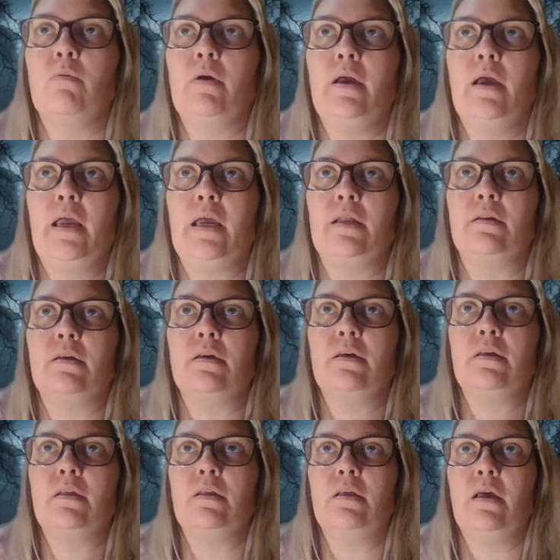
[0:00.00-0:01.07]
and
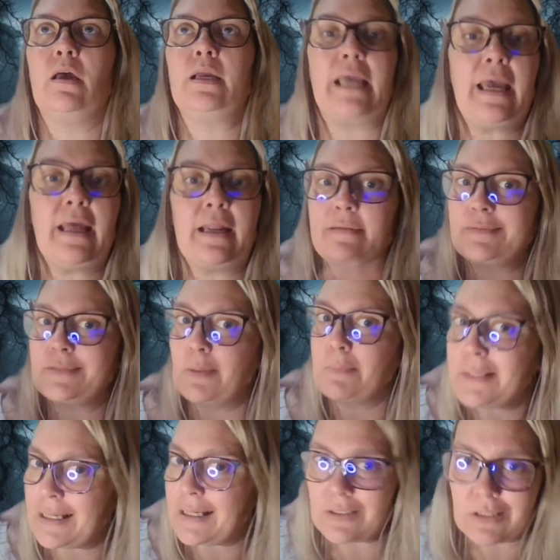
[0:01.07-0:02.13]
again,
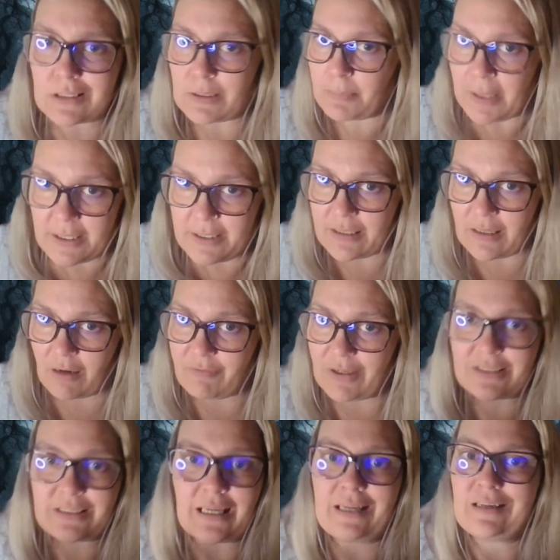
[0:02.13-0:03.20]
somebody else's opinion of
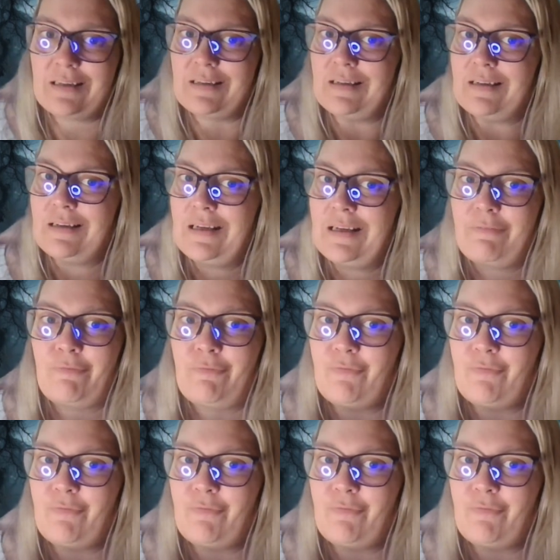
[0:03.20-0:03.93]
us. And if